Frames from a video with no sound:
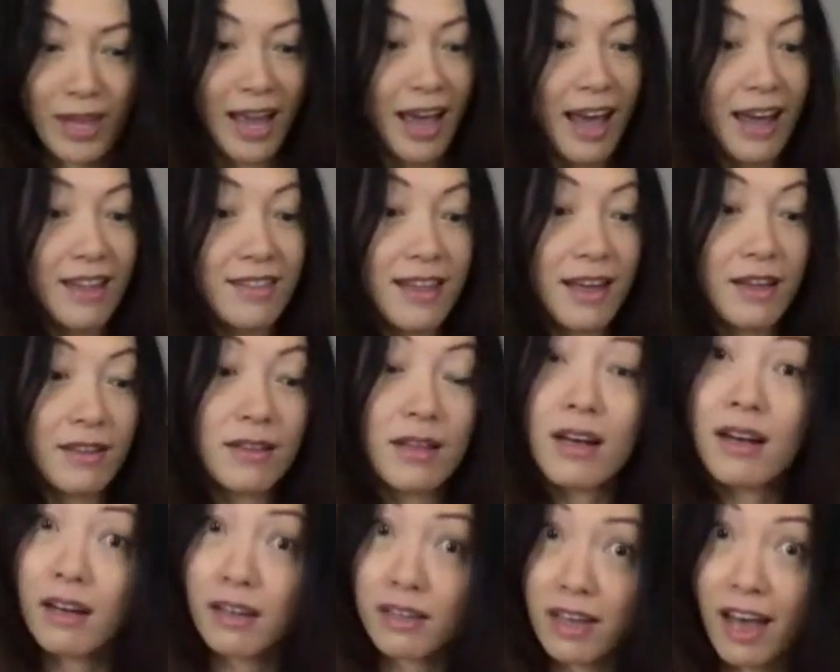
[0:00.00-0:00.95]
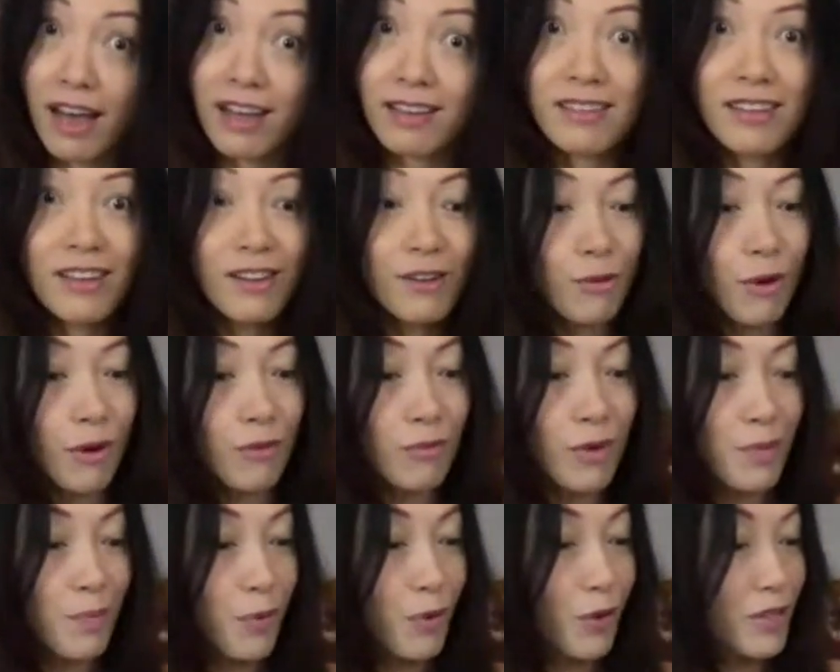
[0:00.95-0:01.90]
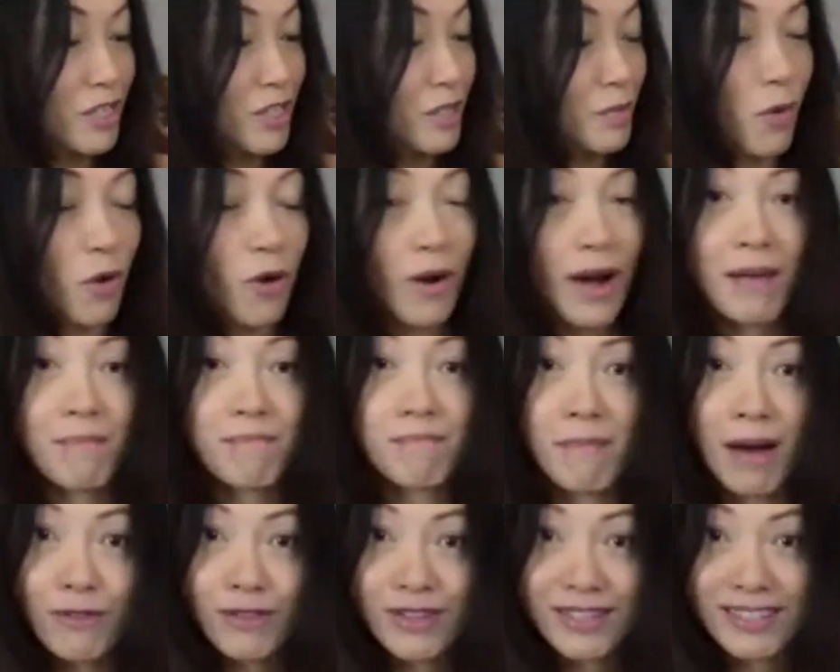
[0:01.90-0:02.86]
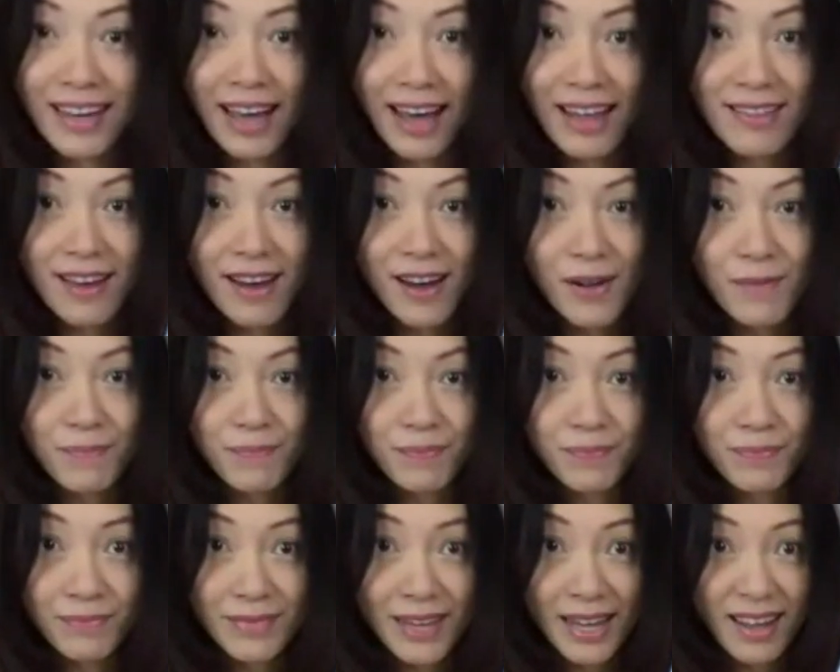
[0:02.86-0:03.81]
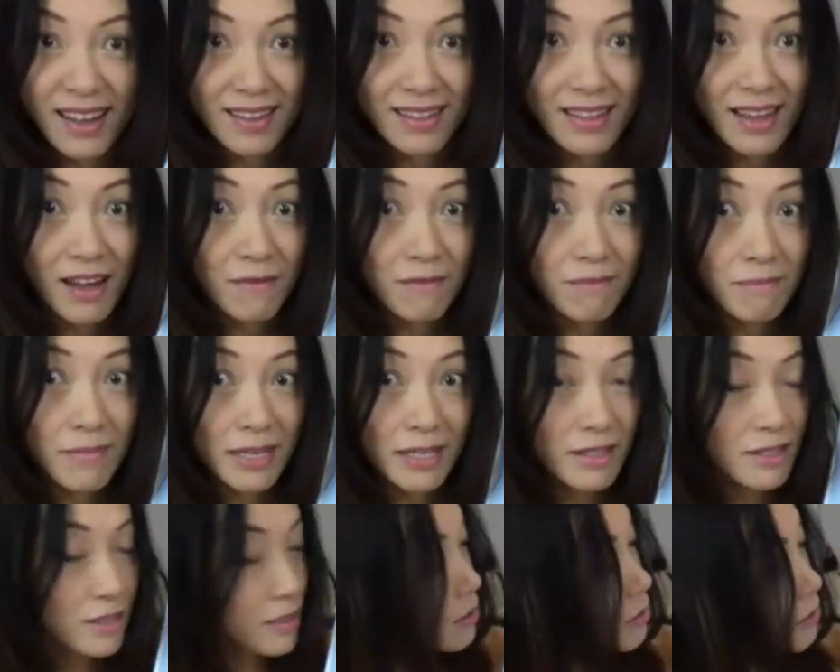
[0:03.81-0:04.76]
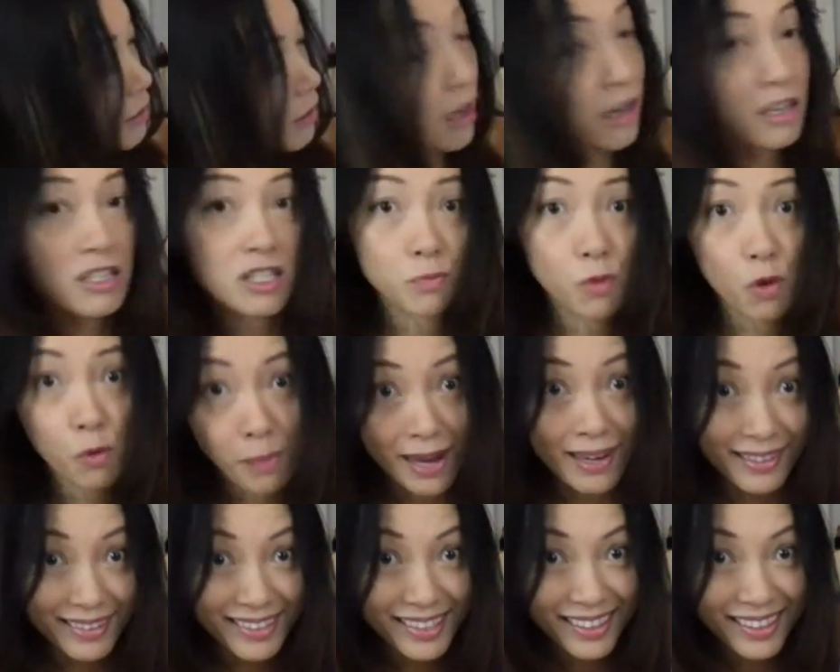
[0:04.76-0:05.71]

And then again, when we put small and mouth together, that means a small bite.